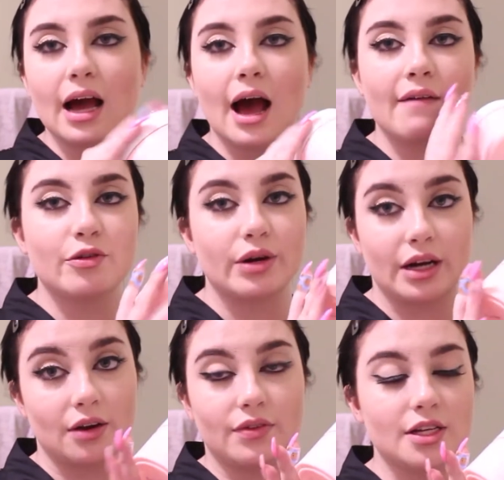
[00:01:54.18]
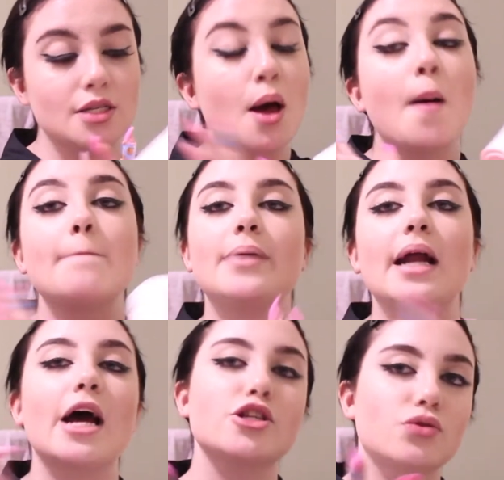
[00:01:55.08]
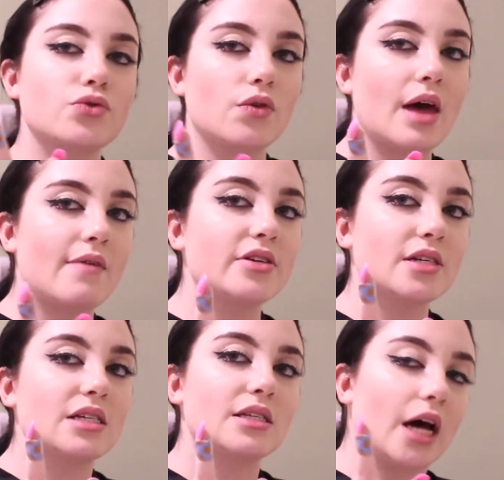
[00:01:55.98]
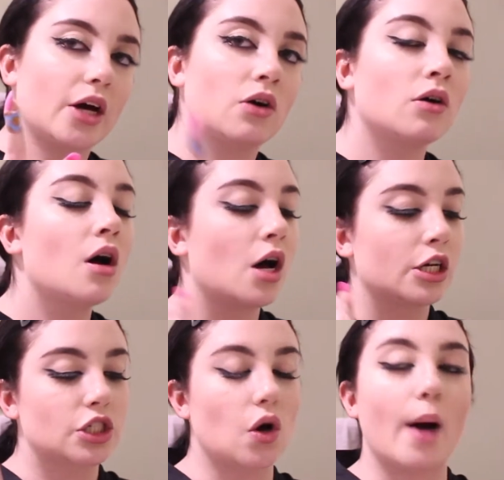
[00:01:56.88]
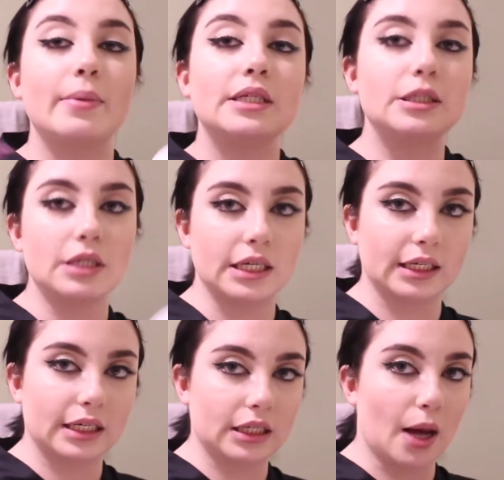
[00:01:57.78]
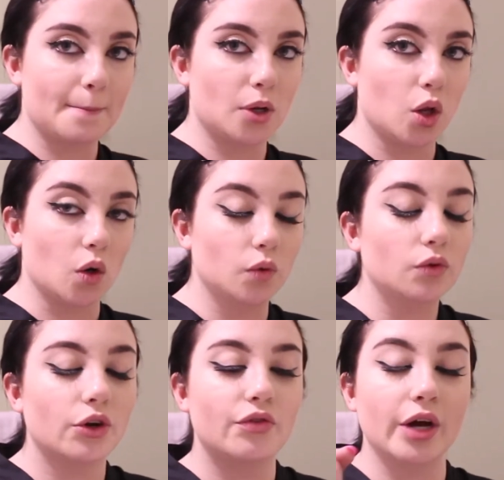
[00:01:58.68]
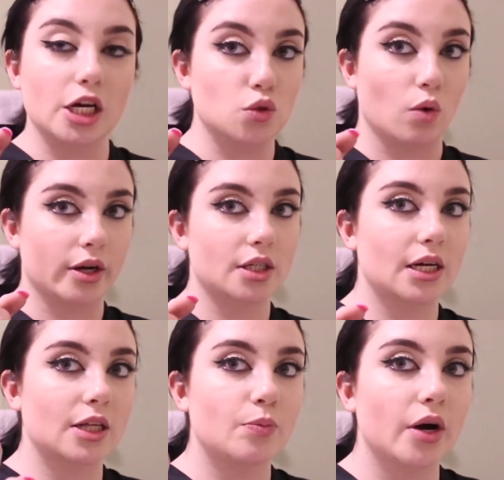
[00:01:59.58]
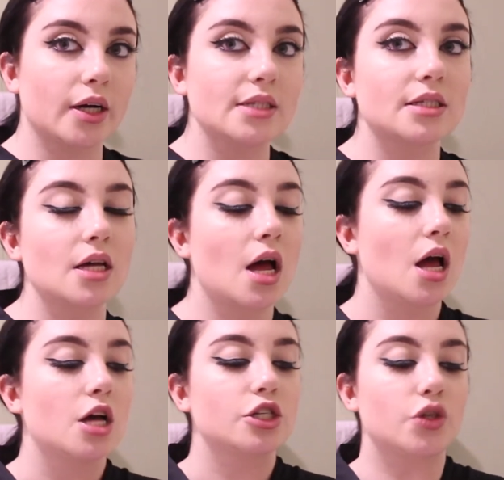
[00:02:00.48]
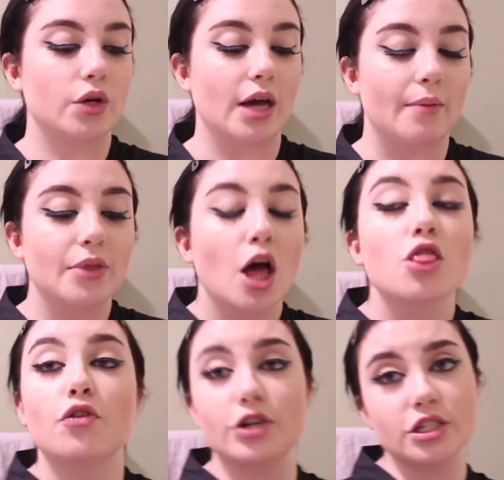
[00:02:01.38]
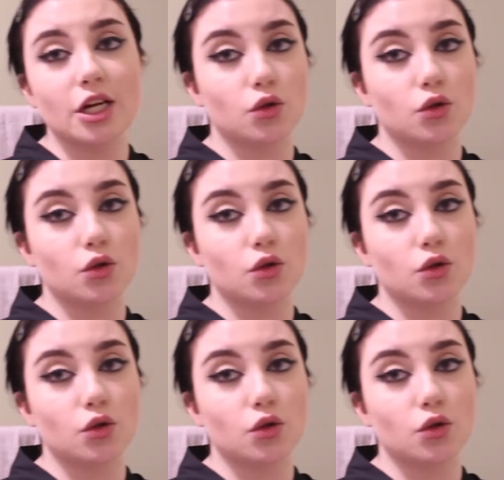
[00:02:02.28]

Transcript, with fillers: I haven't ran out of this but I do know they have it in YesStyle so I'm gonna link it down below if you guys want to get the products so yeah the first thing I